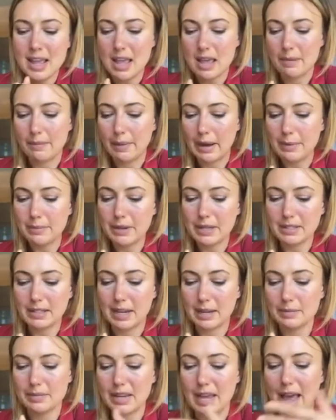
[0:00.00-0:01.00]
it might be
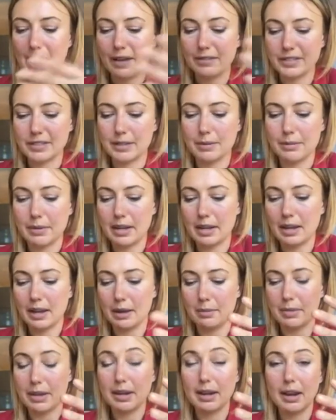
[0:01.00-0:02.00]
time to have somebody
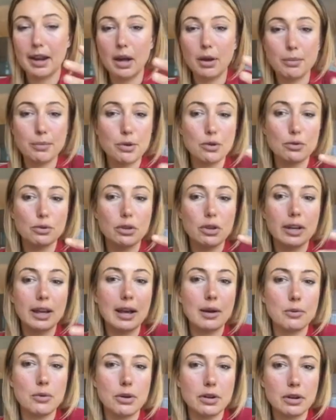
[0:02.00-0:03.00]
come in and help you look
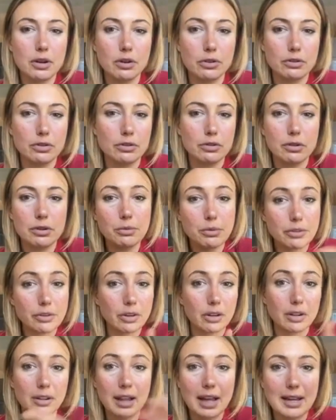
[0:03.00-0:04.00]
at what you're doing with
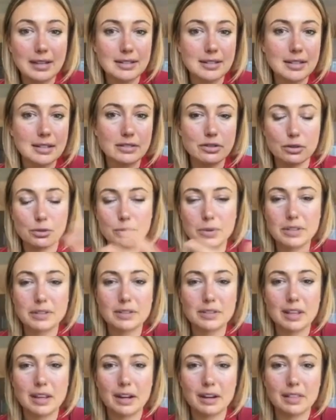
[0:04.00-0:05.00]
your glasses, or
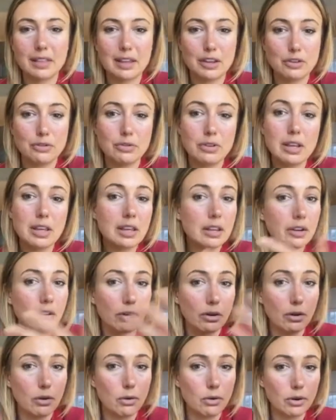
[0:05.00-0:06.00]
what's there that you need,
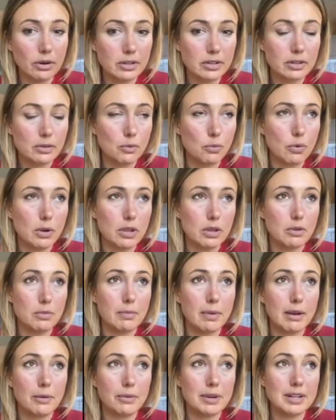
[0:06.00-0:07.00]
or what you
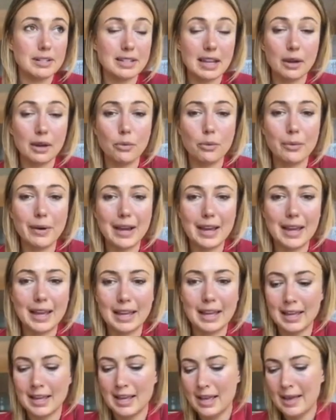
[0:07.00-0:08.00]
might want to take away.